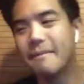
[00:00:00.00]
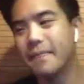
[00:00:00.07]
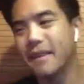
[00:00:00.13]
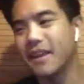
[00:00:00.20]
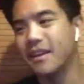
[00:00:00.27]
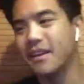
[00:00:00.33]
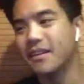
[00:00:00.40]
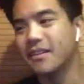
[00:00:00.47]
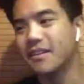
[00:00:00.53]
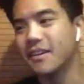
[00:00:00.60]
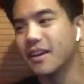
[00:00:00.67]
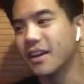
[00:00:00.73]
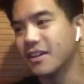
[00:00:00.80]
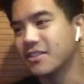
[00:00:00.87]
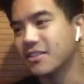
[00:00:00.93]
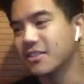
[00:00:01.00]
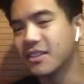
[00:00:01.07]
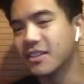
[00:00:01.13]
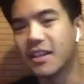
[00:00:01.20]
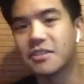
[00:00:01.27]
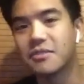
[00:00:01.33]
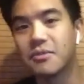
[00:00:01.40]
And uh, actually,
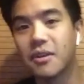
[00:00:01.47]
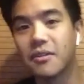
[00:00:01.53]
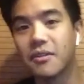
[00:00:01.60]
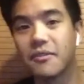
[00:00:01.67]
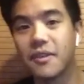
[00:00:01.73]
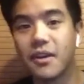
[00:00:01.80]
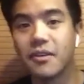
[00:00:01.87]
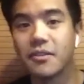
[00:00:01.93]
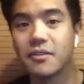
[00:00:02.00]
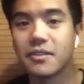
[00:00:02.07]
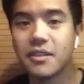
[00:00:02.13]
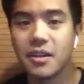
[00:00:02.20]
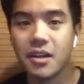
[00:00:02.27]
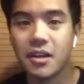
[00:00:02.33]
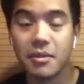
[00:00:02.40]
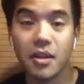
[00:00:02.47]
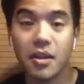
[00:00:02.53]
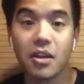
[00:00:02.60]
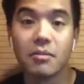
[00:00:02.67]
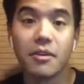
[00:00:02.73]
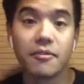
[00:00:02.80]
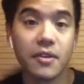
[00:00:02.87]
that's where I found um, a lot
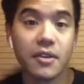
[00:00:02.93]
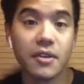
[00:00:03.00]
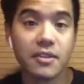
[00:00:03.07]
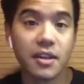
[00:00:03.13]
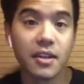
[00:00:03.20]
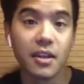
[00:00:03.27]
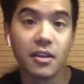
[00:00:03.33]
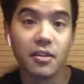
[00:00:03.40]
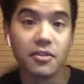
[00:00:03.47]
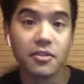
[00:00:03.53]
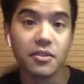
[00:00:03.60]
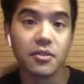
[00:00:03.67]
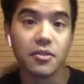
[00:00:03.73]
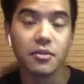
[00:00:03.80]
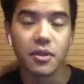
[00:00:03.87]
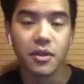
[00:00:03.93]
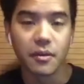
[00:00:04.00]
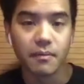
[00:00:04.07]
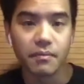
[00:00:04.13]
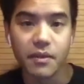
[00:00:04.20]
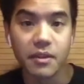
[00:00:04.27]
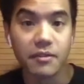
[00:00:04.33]
of my friends that I also
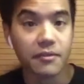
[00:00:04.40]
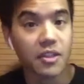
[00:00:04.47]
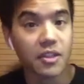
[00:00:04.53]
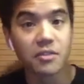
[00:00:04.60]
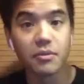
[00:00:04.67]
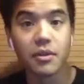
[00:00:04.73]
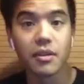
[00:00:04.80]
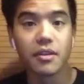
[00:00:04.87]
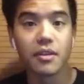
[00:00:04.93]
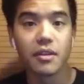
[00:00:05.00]
um, invest with.